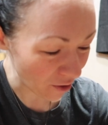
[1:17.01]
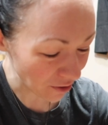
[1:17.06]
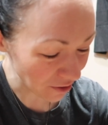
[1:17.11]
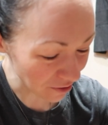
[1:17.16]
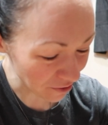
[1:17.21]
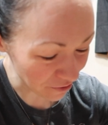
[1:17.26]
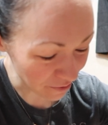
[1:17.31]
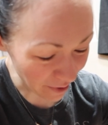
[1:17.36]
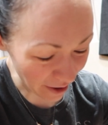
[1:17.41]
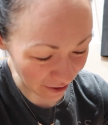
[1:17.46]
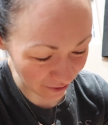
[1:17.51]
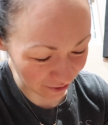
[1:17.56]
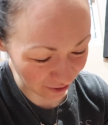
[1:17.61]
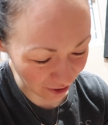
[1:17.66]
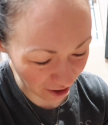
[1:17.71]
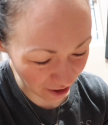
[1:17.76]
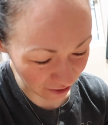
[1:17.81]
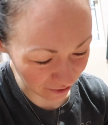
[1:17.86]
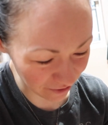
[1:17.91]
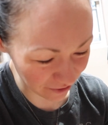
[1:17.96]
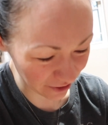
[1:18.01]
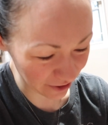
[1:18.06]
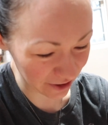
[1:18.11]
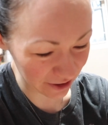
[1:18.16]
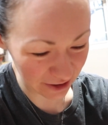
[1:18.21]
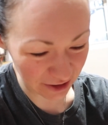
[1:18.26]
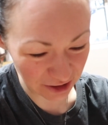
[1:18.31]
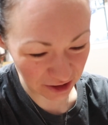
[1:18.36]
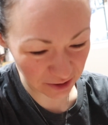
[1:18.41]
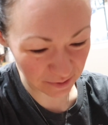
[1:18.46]
All of my vlog
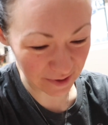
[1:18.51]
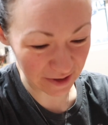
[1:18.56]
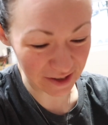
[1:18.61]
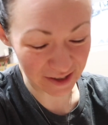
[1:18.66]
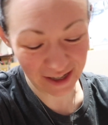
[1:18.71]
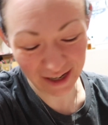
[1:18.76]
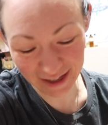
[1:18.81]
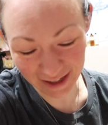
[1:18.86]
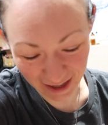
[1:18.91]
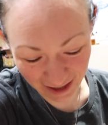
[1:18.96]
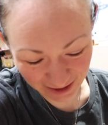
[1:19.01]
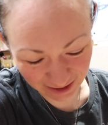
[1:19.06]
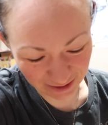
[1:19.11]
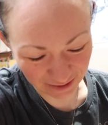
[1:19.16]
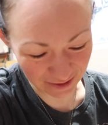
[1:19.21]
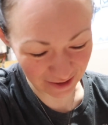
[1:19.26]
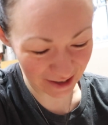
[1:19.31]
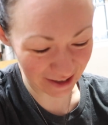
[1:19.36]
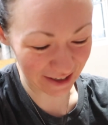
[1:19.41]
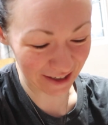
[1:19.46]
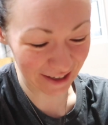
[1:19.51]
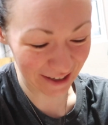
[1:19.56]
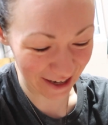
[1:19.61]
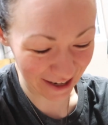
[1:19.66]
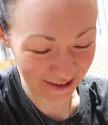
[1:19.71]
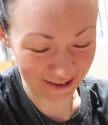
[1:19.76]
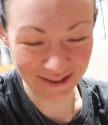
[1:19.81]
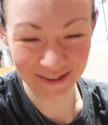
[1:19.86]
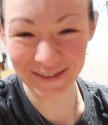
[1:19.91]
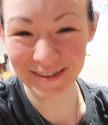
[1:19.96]
footage is me saying, yes, Houdini,
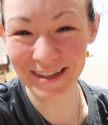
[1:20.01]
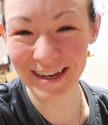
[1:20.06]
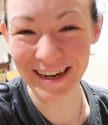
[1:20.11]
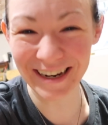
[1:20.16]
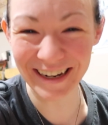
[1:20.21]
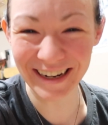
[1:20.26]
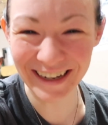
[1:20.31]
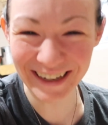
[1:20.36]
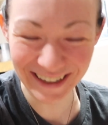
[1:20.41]
yes, Houdini.